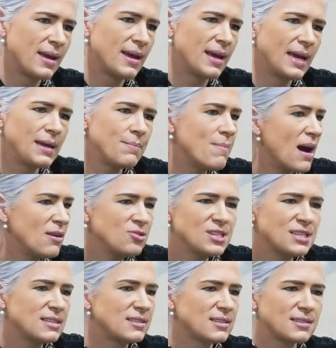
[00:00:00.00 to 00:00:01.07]

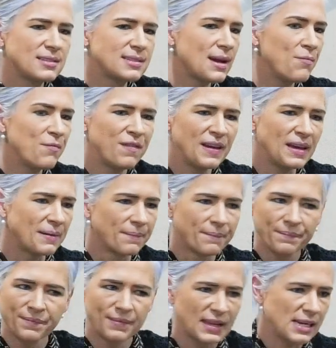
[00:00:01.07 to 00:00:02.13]
emotions is something
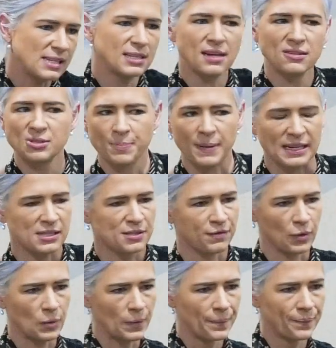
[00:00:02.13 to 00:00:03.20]
there's no space
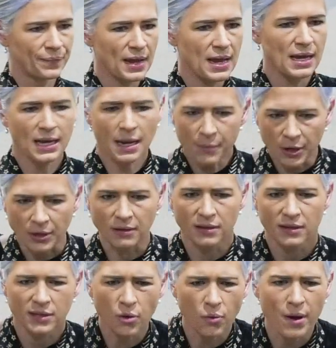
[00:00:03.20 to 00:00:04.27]
for. Come on,
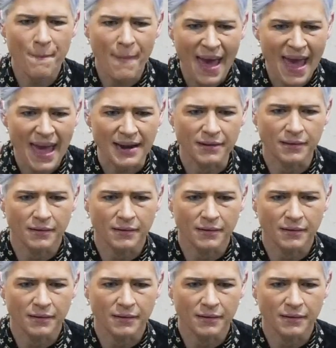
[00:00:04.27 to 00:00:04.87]
you're a man.